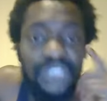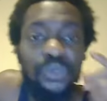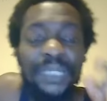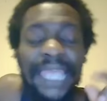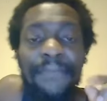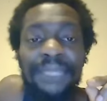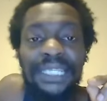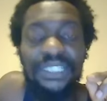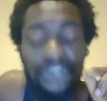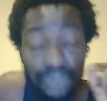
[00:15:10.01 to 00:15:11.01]
So what that
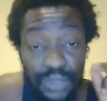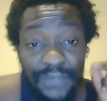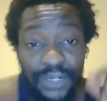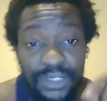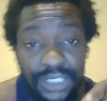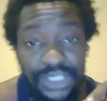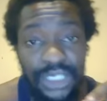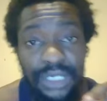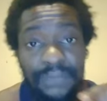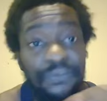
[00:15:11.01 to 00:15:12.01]
means, you ever heard the
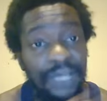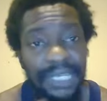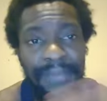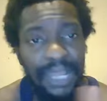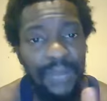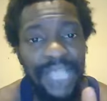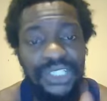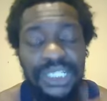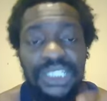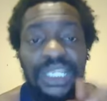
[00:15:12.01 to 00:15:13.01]
term, for anybody
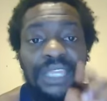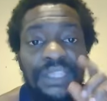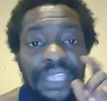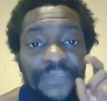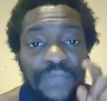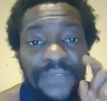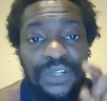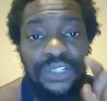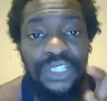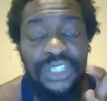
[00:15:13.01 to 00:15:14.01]
watching this, if you
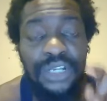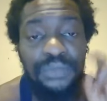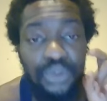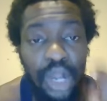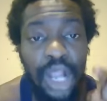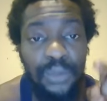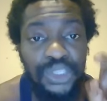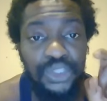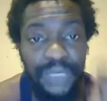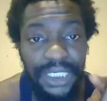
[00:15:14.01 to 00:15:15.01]
ever heard the term, you are
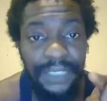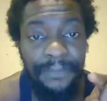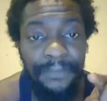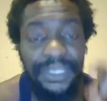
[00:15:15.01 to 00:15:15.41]
what you eat,